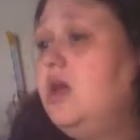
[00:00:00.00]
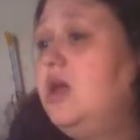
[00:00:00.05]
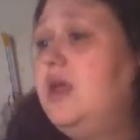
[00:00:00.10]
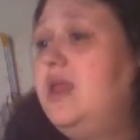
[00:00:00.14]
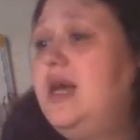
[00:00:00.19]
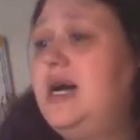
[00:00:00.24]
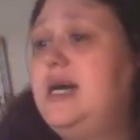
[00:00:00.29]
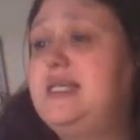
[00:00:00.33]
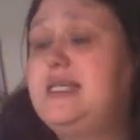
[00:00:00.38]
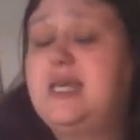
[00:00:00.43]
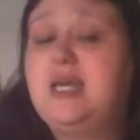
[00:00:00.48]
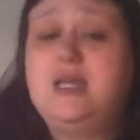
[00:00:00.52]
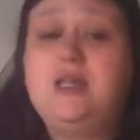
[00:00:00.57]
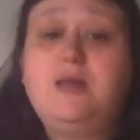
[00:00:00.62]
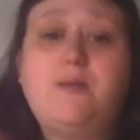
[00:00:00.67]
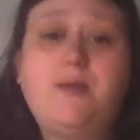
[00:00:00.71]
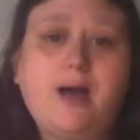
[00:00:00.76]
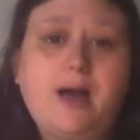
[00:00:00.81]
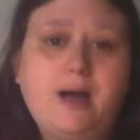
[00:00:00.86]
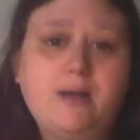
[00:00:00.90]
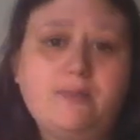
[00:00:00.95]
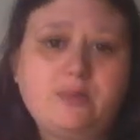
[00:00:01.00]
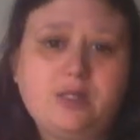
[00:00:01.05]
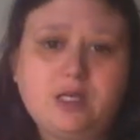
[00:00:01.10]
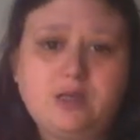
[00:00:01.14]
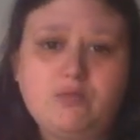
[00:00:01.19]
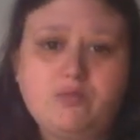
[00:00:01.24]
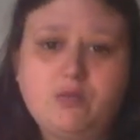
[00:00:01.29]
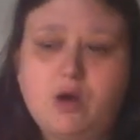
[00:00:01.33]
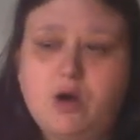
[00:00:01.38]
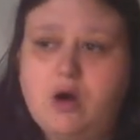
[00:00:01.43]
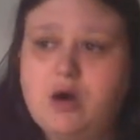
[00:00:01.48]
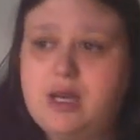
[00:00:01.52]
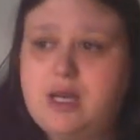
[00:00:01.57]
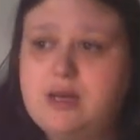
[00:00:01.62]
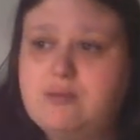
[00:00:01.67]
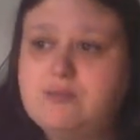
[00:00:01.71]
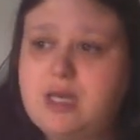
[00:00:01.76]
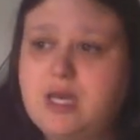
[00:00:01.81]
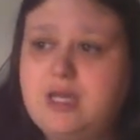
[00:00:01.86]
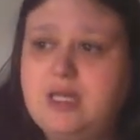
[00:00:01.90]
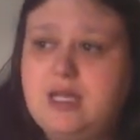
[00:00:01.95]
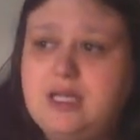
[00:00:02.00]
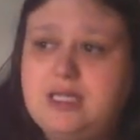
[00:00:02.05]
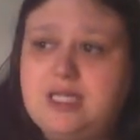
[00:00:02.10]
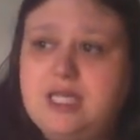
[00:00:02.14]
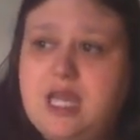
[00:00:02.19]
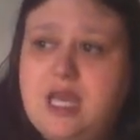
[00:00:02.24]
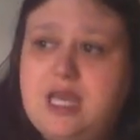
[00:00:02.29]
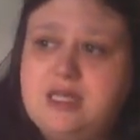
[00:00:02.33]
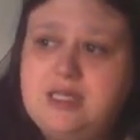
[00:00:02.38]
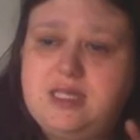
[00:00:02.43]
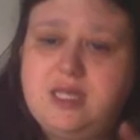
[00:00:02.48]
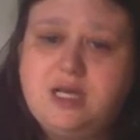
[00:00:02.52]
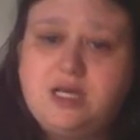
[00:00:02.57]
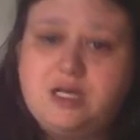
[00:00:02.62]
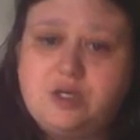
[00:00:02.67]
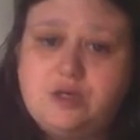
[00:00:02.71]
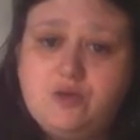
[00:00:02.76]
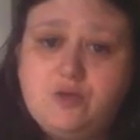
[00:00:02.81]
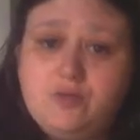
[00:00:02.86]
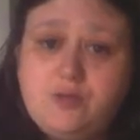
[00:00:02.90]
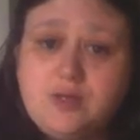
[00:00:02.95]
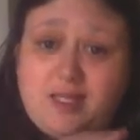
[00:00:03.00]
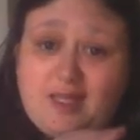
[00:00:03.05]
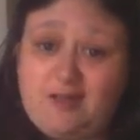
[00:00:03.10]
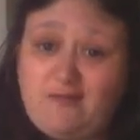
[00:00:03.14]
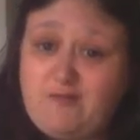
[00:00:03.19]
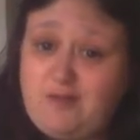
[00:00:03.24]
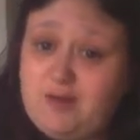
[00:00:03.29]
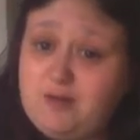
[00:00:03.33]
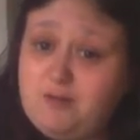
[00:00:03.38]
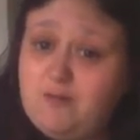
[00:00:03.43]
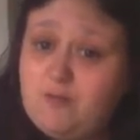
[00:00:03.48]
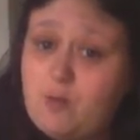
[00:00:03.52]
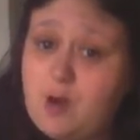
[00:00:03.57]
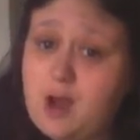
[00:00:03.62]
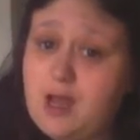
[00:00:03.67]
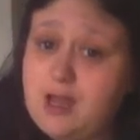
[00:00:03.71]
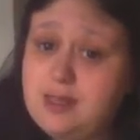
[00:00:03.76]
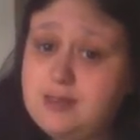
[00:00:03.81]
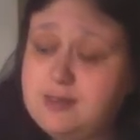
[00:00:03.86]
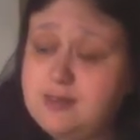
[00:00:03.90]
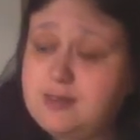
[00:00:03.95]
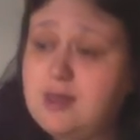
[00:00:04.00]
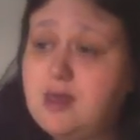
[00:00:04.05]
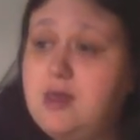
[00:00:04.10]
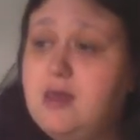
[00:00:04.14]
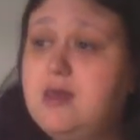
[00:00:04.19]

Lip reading: That's kind of what I'm doing with her. I'm kind of testing her out with different ones